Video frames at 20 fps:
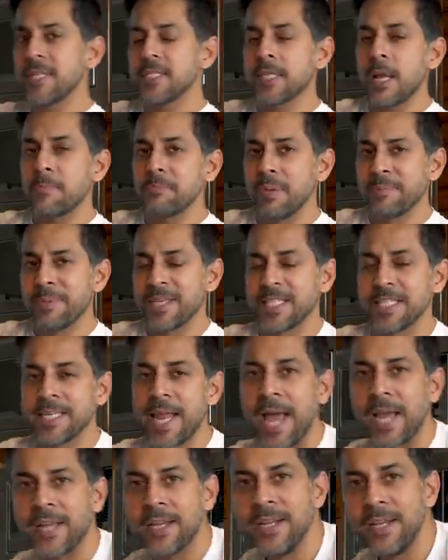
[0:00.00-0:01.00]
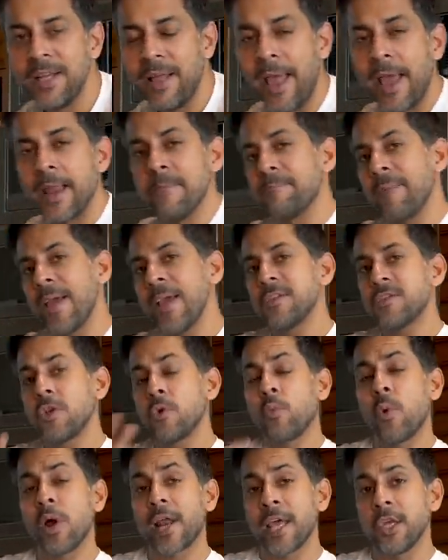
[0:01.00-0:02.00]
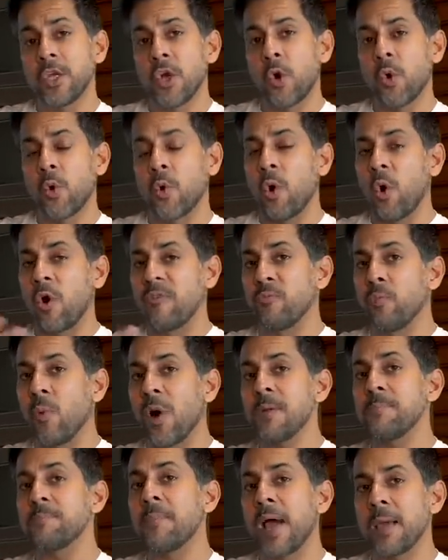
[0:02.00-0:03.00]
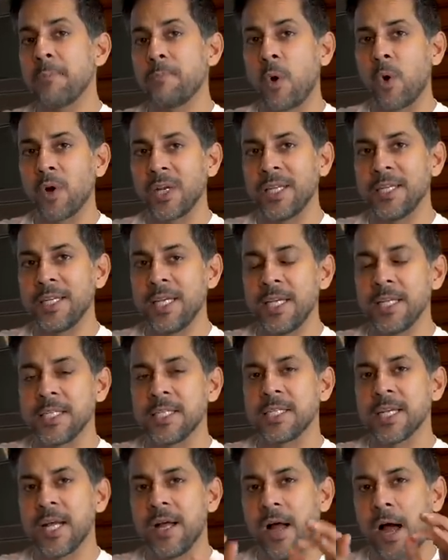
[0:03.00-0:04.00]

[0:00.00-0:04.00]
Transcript: the supplement stack, and based on what I know of what my body needs,